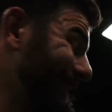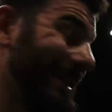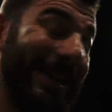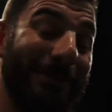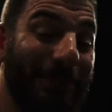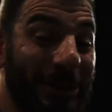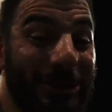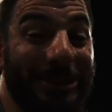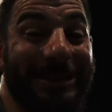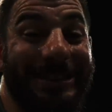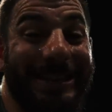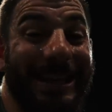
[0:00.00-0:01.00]
and
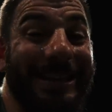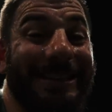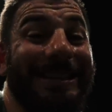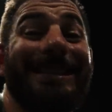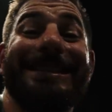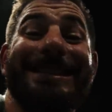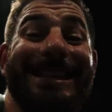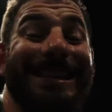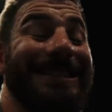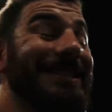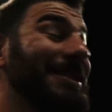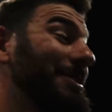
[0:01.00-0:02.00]
Michelin sent
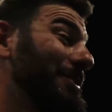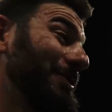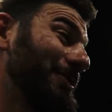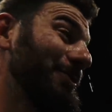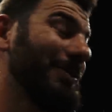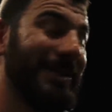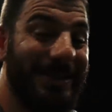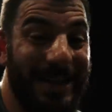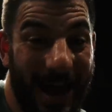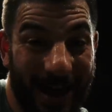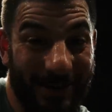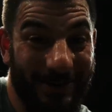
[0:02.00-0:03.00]
6 new
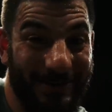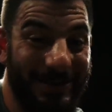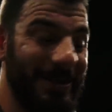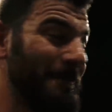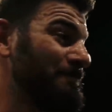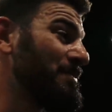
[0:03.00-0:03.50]
tires.